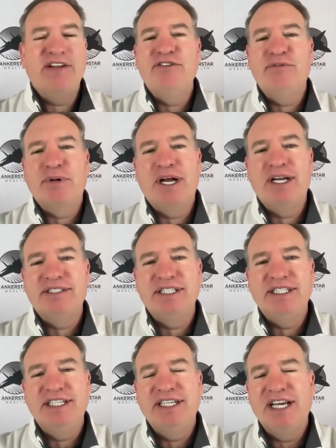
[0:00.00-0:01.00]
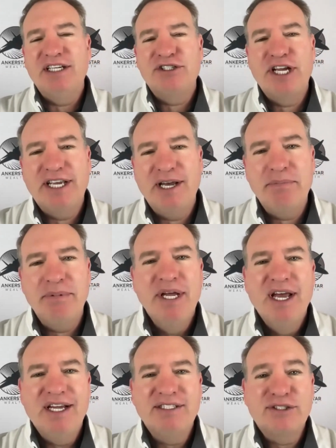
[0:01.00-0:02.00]
you've probably seen the uh, shakeup
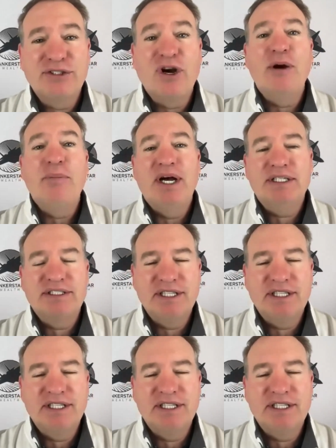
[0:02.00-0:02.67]
at Starbucks.